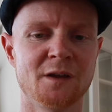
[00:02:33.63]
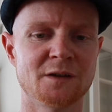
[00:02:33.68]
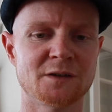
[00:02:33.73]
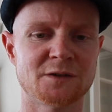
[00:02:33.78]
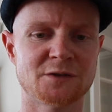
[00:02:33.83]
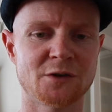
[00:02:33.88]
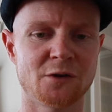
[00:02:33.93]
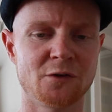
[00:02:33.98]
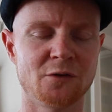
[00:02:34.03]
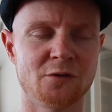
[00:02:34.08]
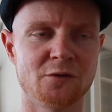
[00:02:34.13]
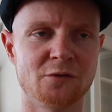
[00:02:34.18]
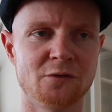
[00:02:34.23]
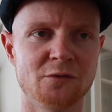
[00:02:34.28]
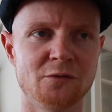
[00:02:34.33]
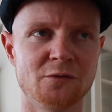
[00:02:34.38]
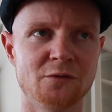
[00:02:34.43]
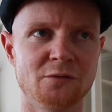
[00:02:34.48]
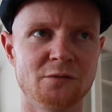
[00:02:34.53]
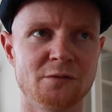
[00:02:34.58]

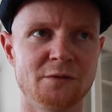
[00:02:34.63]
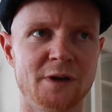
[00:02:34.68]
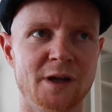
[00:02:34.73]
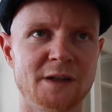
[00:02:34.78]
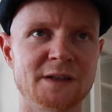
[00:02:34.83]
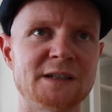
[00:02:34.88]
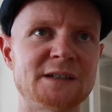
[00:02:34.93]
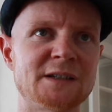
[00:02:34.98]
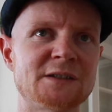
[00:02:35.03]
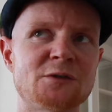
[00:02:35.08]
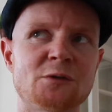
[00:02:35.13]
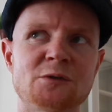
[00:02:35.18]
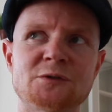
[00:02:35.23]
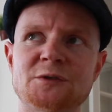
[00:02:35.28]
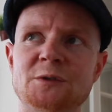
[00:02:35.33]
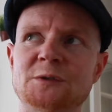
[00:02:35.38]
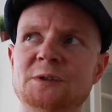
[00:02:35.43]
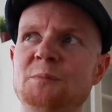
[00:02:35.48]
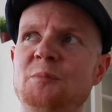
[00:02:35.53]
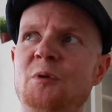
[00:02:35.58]
So, and this is
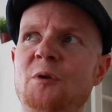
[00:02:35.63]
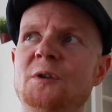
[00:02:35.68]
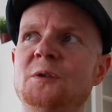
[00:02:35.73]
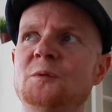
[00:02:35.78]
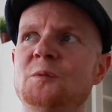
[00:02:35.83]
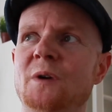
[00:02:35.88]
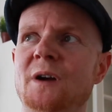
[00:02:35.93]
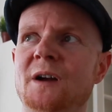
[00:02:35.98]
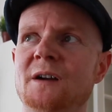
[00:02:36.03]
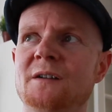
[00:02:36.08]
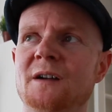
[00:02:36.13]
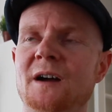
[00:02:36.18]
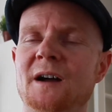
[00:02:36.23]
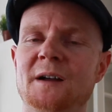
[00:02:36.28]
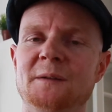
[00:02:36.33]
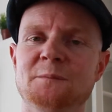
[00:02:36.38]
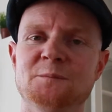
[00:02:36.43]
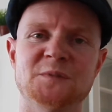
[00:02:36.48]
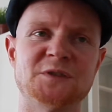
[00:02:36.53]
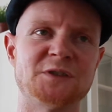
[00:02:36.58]
also the point where
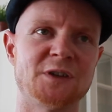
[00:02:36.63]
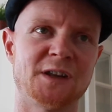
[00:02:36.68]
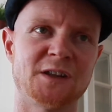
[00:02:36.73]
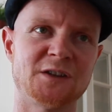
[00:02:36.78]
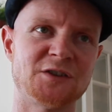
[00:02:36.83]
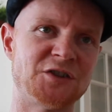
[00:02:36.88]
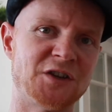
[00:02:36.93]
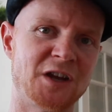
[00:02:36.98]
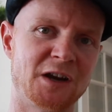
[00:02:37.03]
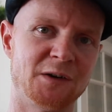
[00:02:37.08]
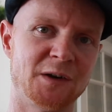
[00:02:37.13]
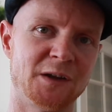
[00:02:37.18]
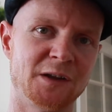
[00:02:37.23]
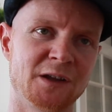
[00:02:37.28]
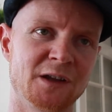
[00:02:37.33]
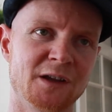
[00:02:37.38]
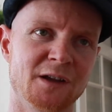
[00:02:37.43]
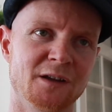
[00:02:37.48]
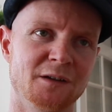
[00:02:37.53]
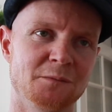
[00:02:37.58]
I'm starting
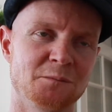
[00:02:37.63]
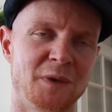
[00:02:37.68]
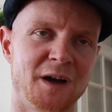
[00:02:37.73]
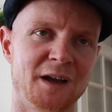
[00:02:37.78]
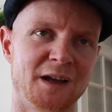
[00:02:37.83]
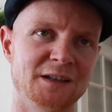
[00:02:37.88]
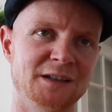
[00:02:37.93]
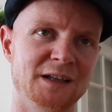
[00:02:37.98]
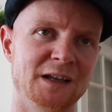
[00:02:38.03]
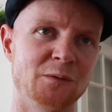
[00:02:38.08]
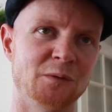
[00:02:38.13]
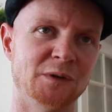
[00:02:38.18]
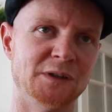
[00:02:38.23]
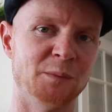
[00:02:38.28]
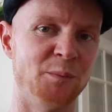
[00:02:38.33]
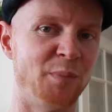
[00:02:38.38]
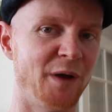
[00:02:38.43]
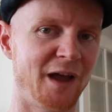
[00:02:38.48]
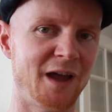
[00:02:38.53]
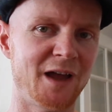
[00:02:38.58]
sharing my idea with
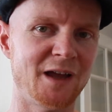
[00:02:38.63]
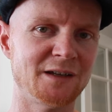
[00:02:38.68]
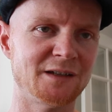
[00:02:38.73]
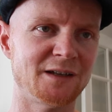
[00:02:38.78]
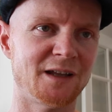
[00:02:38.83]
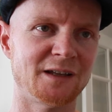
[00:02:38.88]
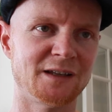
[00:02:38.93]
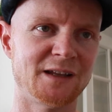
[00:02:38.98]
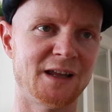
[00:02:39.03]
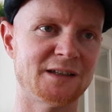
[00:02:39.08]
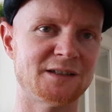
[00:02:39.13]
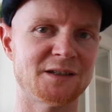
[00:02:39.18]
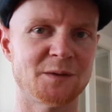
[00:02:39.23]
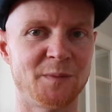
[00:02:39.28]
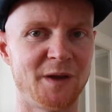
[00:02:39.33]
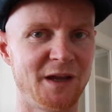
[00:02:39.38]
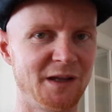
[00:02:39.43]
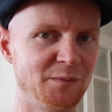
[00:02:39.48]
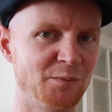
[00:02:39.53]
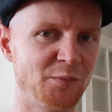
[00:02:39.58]
the band and get
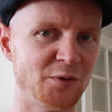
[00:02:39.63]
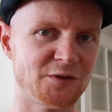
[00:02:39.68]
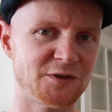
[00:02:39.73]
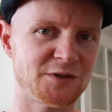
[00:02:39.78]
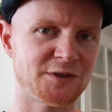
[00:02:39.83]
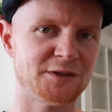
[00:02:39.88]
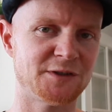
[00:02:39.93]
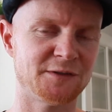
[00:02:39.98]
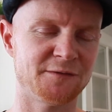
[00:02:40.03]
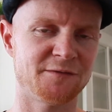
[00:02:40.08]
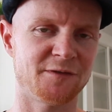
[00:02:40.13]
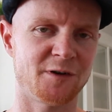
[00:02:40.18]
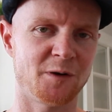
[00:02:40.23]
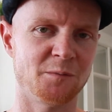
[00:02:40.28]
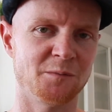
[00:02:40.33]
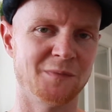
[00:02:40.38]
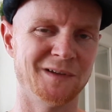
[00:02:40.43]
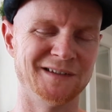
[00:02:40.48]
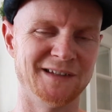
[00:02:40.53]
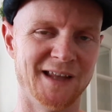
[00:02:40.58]
some inputs
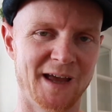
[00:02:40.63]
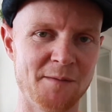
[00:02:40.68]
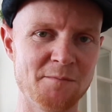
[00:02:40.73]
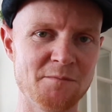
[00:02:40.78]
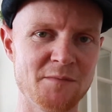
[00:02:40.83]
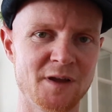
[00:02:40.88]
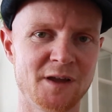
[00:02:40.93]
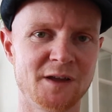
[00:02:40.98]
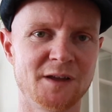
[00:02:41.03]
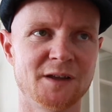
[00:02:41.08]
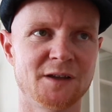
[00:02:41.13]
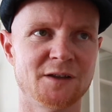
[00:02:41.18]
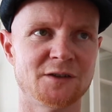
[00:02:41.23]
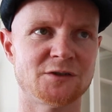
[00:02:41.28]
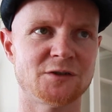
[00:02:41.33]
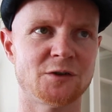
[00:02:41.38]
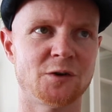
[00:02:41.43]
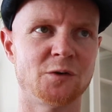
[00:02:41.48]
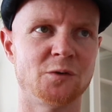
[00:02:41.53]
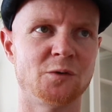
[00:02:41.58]
from them.
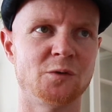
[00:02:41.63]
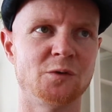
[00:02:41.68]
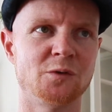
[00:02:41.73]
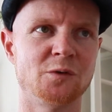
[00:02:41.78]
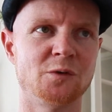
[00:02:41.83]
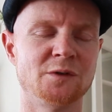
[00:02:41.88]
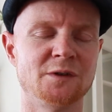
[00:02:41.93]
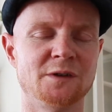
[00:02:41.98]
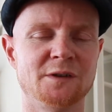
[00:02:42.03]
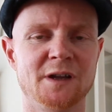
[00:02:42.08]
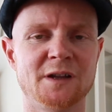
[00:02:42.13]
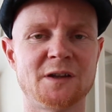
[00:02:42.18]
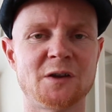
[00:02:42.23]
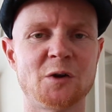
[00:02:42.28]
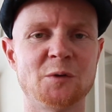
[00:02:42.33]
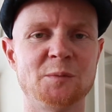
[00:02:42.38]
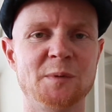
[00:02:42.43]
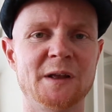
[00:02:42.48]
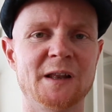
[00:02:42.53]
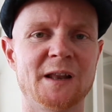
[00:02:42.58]
So it
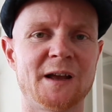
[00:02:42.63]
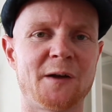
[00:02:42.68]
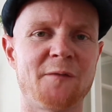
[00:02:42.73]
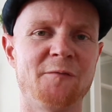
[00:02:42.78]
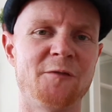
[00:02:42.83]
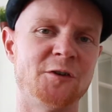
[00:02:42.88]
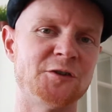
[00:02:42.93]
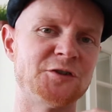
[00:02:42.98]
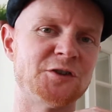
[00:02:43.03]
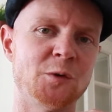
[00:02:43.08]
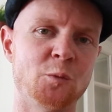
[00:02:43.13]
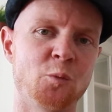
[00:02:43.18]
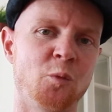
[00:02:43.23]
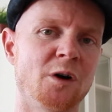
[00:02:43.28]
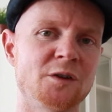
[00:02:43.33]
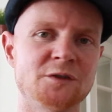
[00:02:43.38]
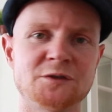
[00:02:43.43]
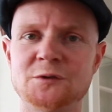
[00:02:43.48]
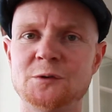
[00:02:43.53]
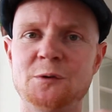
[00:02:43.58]
could be like version
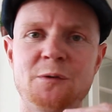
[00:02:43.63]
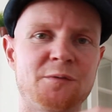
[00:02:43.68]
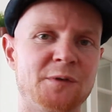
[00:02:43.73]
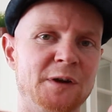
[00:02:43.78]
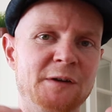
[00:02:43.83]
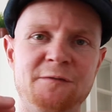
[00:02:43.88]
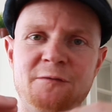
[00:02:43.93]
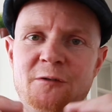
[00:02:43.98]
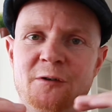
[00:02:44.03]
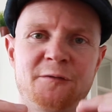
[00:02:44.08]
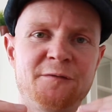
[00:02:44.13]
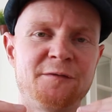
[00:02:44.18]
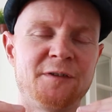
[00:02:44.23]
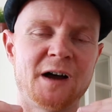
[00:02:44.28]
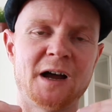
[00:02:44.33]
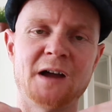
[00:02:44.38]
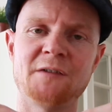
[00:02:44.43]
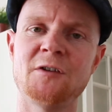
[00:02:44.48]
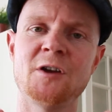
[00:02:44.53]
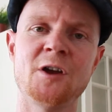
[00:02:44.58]
1, 2, 3, 4,
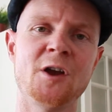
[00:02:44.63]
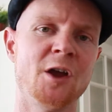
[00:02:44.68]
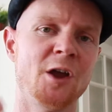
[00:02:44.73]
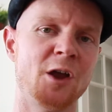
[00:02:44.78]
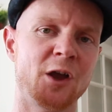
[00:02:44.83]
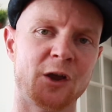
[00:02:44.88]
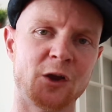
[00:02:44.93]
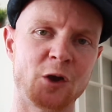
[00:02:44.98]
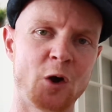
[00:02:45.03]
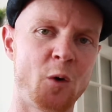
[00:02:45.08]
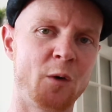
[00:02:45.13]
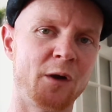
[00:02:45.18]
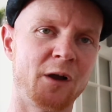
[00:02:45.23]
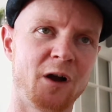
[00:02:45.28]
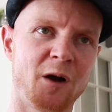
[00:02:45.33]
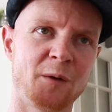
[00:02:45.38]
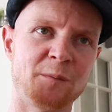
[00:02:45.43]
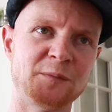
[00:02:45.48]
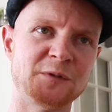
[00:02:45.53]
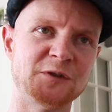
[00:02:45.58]
5, going
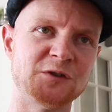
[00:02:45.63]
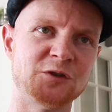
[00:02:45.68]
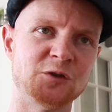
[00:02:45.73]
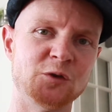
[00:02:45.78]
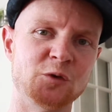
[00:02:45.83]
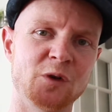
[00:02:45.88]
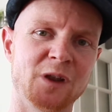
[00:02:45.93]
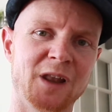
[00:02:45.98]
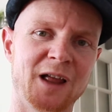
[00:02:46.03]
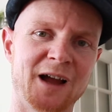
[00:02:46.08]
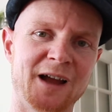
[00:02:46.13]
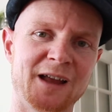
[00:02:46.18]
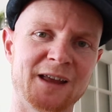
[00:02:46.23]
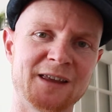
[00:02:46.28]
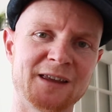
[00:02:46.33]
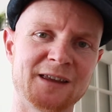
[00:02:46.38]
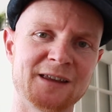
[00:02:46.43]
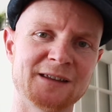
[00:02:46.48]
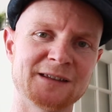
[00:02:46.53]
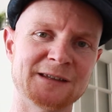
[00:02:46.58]
up to
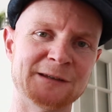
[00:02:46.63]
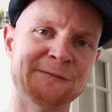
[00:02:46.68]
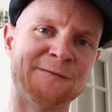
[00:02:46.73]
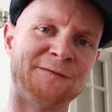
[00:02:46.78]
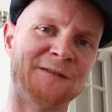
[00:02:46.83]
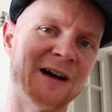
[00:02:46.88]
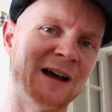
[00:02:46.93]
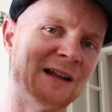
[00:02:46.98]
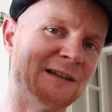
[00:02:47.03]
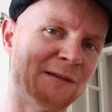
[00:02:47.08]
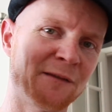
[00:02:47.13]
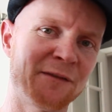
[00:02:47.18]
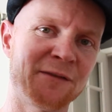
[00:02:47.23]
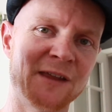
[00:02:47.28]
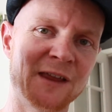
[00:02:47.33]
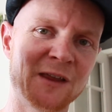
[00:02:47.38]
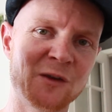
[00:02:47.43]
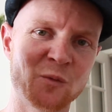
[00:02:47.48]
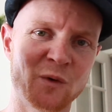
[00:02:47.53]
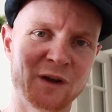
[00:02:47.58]
like the final
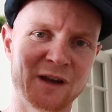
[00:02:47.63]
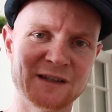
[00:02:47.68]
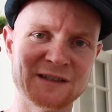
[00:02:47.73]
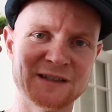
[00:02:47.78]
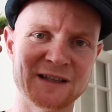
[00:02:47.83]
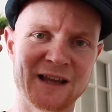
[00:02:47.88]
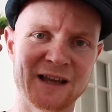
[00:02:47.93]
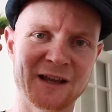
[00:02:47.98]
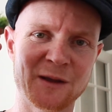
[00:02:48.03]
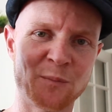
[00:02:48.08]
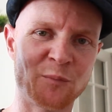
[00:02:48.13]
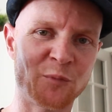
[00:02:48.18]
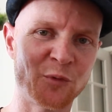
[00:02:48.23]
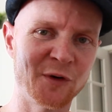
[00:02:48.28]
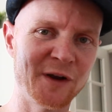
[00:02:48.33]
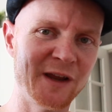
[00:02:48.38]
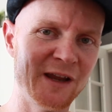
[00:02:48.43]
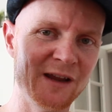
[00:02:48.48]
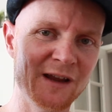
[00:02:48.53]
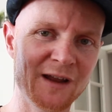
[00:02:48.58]
thing when it's like a
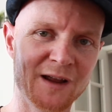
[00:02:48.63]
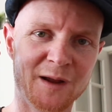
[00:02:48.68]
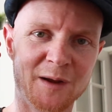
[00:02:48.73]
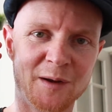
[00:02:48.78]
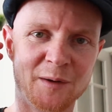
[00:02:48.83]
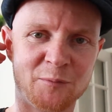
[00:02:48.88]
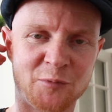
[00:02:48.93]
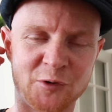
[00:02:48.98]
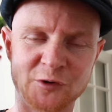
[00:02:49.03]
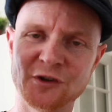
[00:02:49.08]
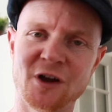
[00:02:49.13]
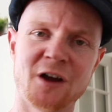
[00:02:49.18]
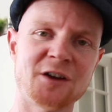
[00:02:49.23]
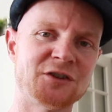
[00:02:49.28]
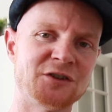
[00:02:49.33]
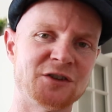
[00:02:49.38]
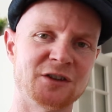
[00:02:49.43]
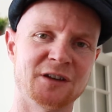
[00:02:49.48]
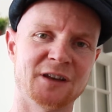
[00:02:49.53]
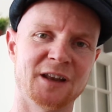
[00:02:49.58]

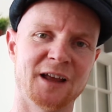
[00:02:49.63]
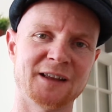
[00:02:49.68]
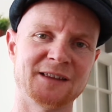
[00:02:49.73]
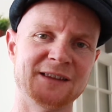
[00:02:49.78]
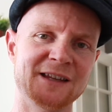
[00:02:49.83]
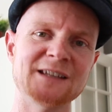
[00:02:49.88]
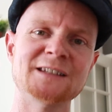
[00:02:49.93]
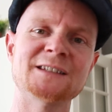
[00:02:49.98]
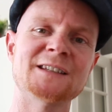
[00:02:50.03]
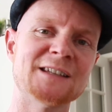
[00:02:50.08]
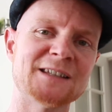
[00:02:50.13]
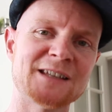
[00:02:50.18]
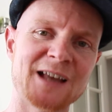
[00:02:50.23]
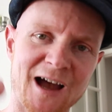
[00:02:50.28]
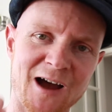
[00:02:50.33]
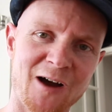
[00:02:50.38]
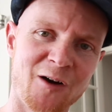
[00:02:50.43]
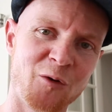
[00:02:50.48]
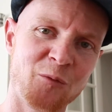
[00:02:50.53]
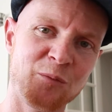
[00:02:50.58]
pre-production. Like this is
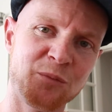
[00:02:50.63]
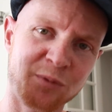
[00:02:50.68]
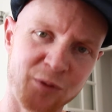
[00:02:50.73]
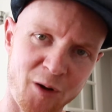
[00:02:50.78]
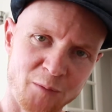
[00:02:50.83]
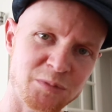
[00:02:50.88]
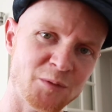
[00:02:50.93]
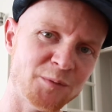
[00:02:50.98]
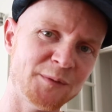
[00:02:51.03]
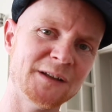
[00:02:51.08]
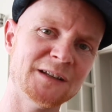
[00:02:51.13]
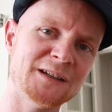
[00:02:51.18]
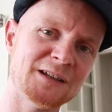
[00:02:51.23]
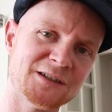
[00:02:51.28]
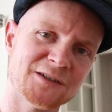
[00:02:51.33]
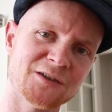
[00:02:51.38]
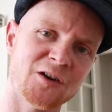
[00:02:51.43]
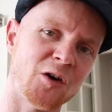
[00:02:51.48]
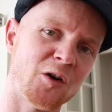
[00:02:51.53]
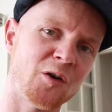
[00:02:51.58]
how probably the
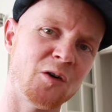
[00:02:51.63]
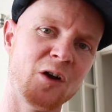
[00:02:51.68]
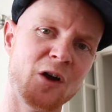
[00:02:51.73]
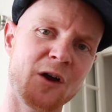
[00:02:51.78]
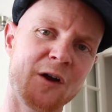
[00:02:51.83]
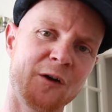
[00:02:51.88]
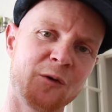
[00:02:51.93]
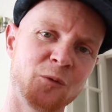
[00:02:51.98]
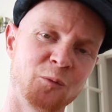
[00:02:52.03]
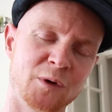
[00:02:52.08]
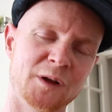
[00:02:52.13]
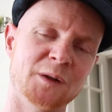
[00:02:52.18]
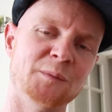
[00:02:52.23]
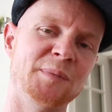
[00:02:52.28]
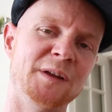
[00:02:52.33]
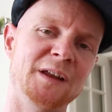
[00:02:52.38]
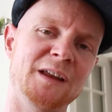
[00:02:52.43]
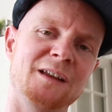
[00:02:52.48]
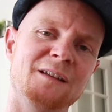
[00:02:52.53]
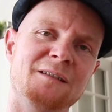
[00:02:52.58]
song will
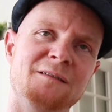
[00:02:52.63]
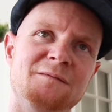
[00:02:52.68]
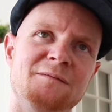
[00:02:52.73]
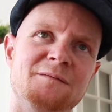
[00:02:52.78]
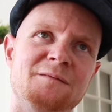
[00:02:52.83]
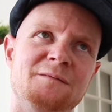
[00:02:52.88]
be